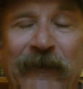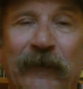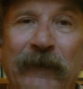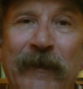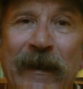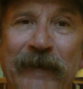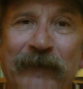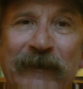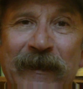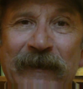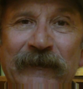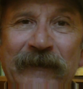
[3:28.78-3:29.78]
okay, but
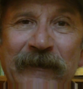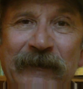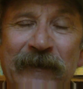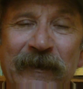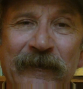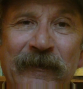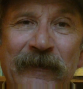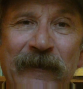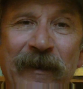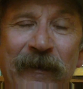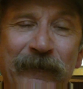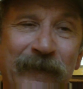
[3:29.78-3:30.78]
that's neither here nor
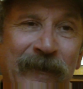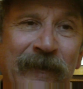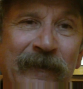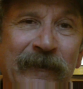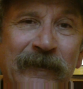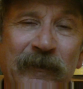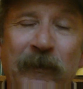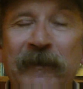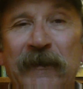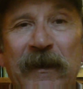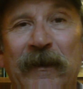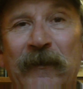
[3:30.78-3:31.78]
there. The
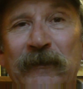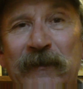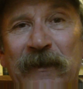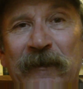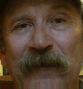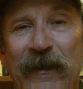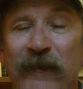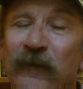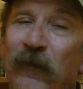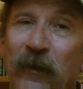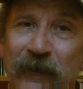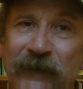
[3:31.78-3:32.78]
Pacheco generator
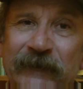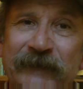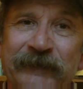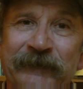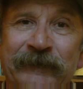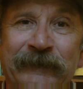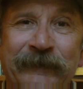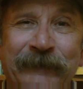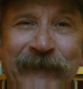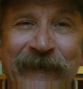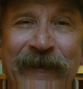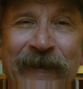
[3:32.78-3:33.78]
works.
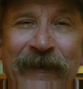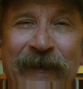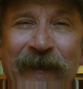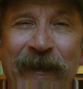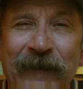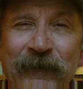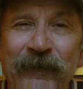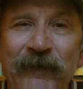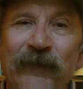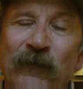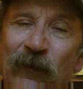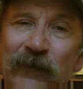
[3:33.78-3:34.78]
And
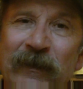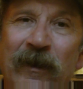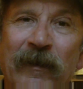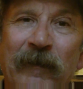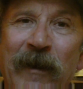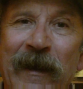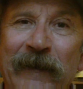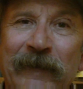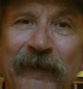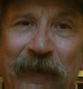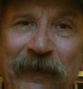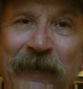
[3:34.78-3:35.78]
we'll talk about
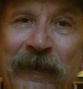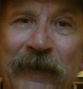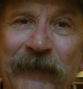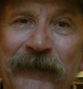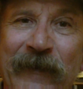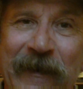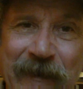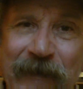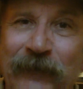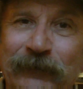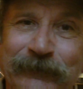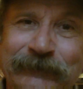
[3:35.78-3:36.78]
it on another
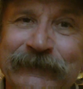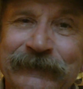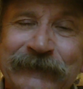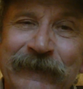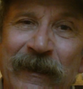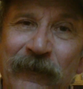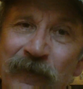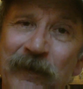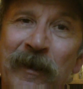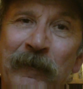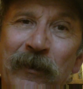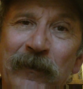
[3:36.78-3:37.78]
video. And
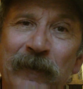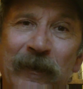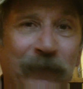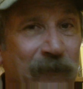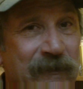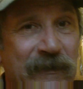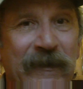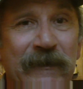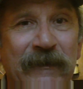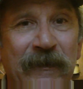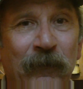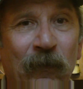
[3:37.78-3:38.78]
remember, if you see
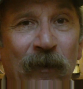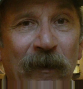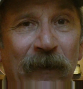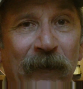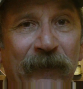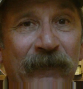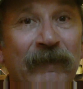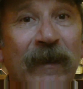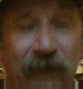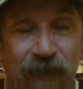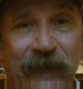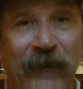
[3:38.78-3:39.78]
it somewhere else,
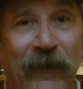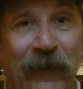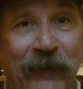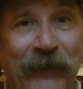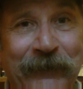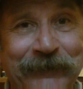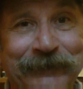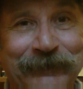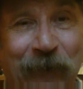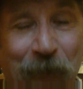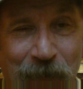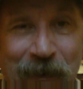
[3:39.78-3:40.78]
it's a con.
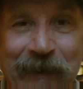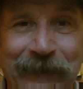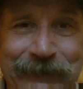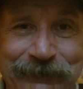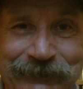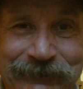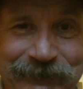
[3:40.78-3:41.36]
Okay,